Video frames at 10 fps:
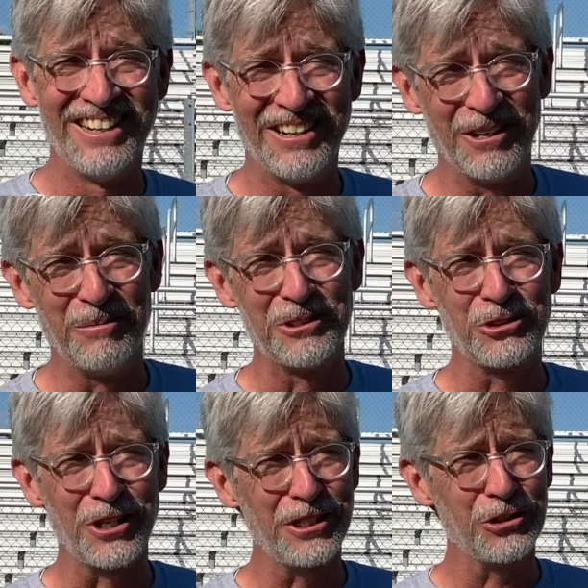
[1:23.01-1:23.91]
Um,
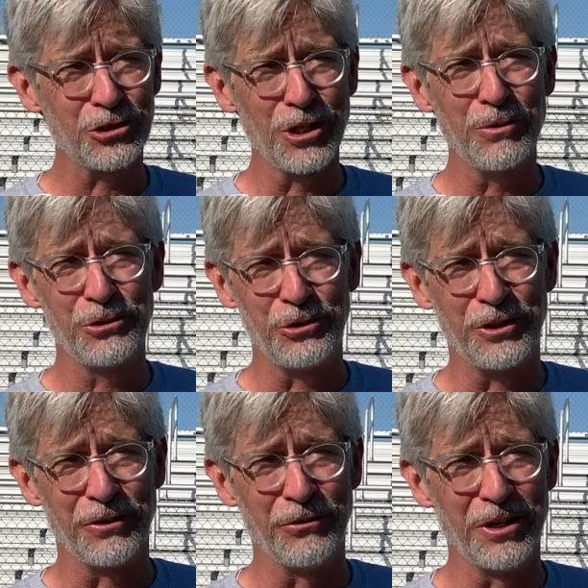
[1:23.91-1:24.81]
it's not as slow as you
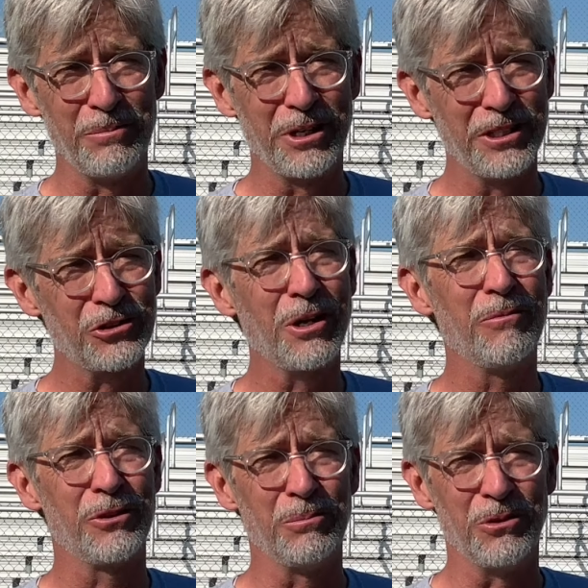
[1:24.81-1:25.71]
can run, but it's
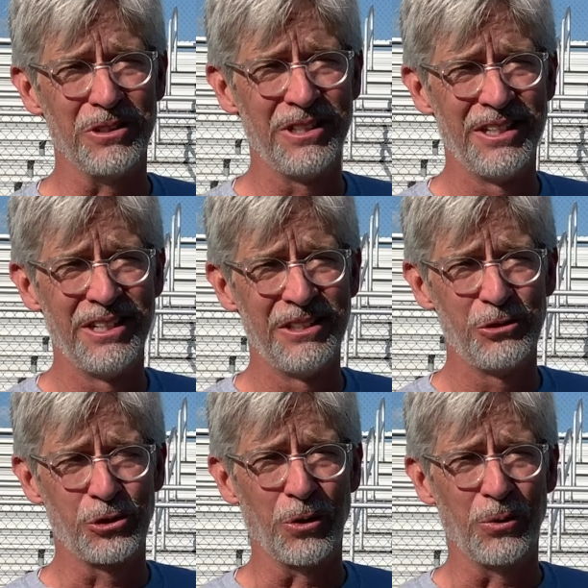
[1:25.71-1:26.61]
comfortable.
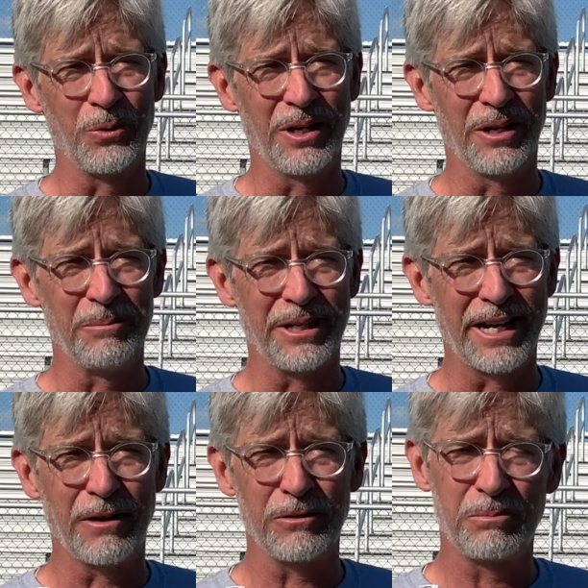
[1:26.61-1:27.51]
So um, get
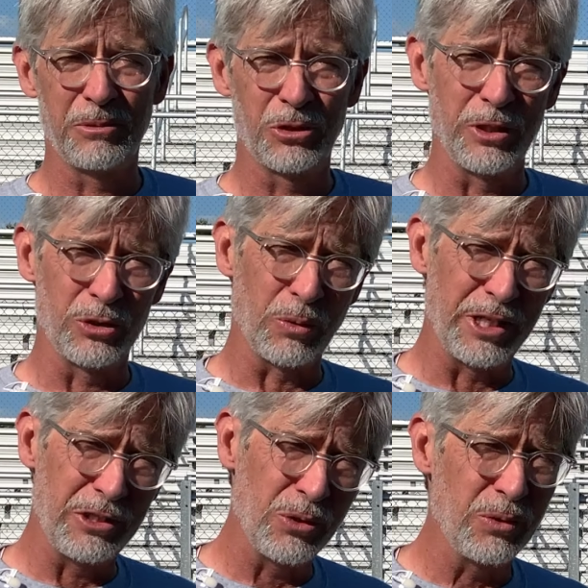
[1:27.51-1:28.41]
out between
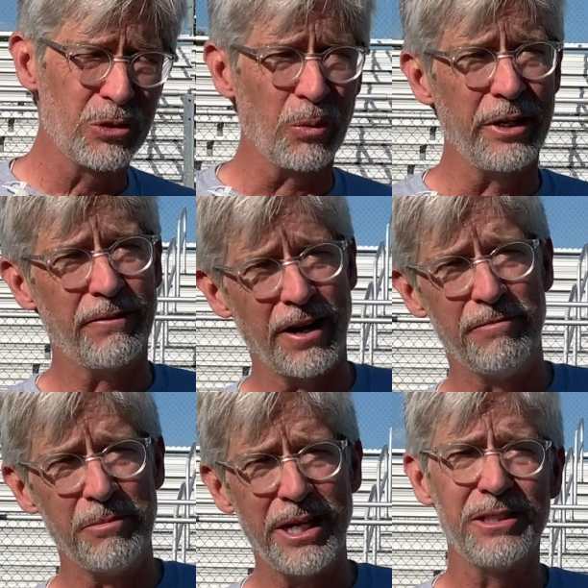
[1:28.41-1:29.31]
22 and
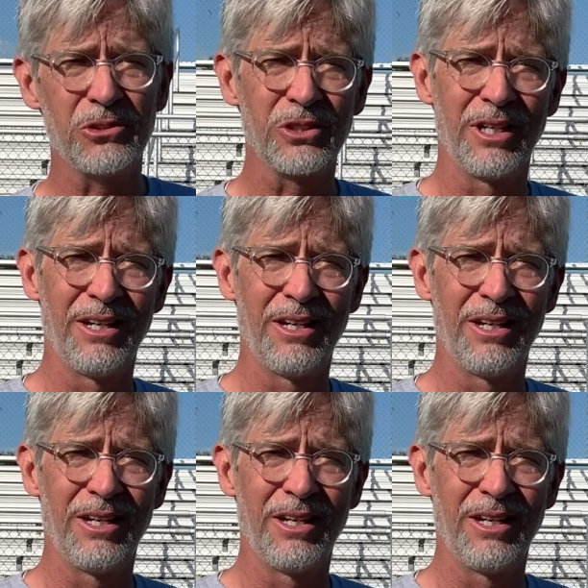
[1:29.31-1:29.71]
25 minutes